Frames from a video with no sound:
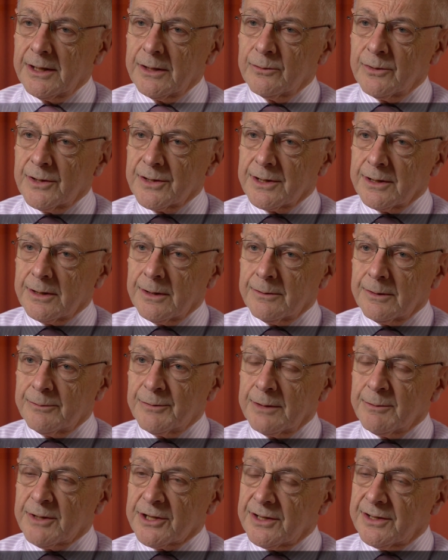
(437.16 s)
It was uh,
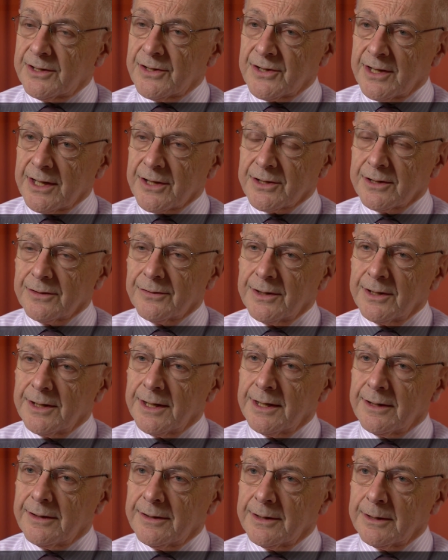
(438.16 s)
pretty much a disaster for the
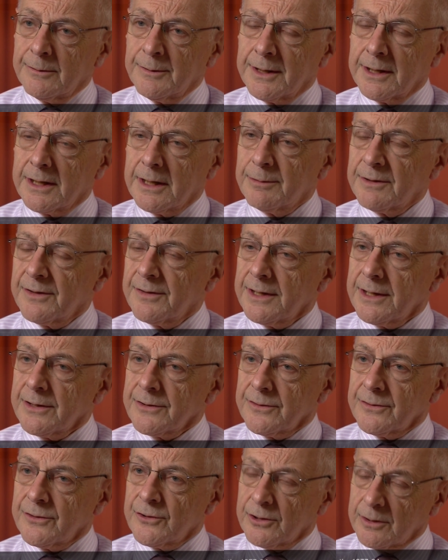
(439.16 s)
area. I mean, a couple of
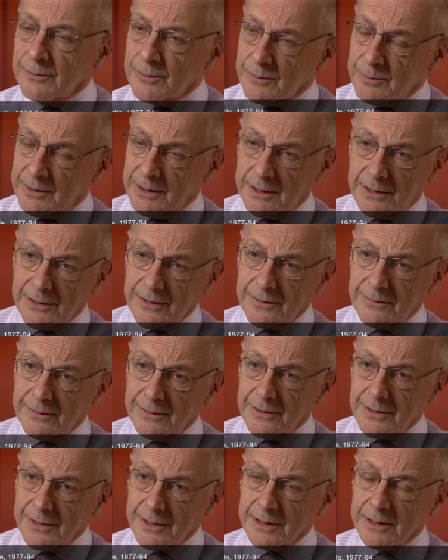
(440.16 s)
thousand jobs were lost
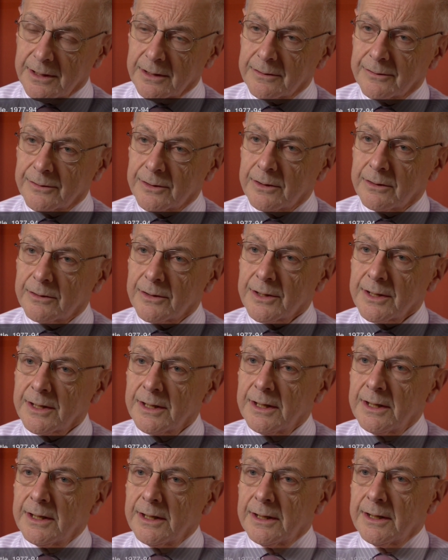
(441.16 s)
for a start, of course.
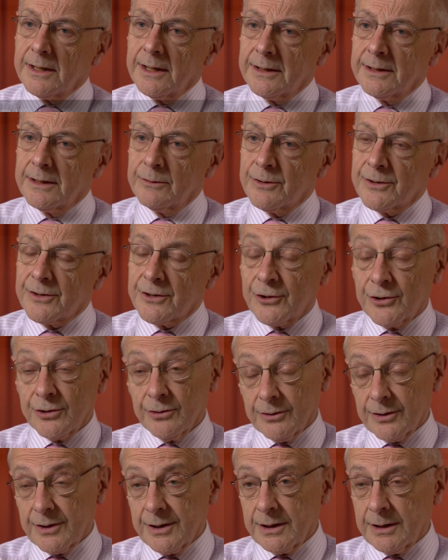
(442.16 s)
And there was a
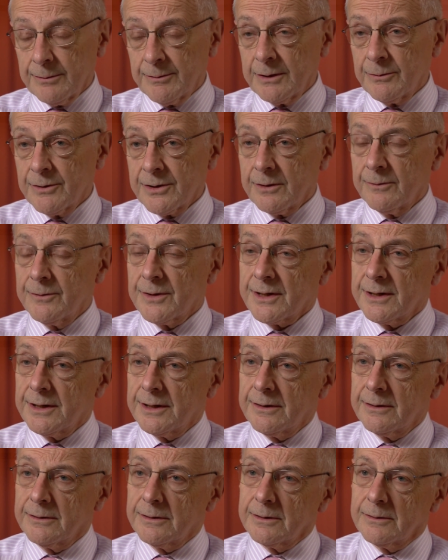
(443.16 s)
short term, there was
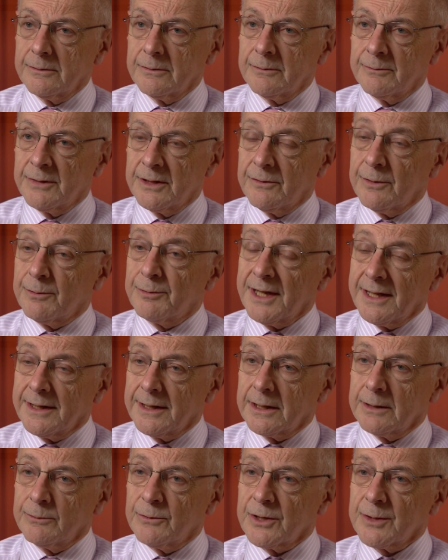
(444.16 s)
obviously a bit of a
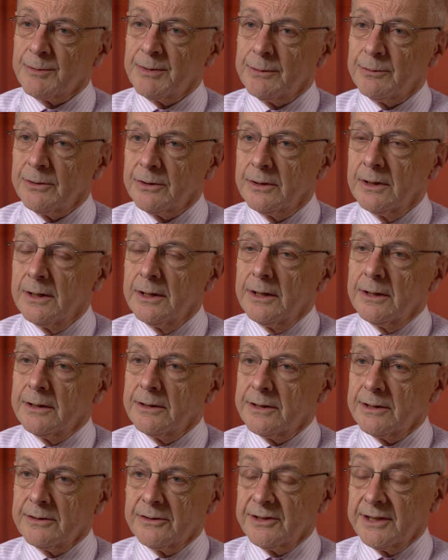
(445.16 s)
panic amongst people
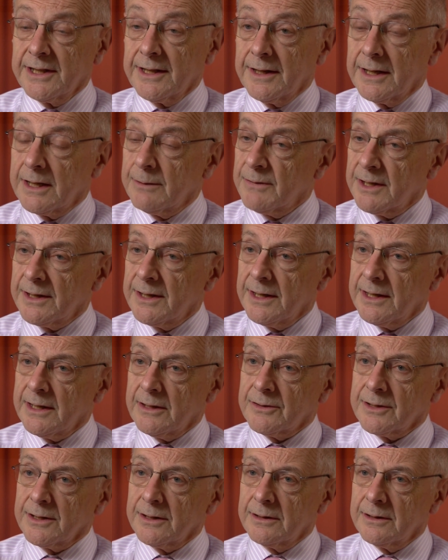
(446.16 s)
to, to getting their money out.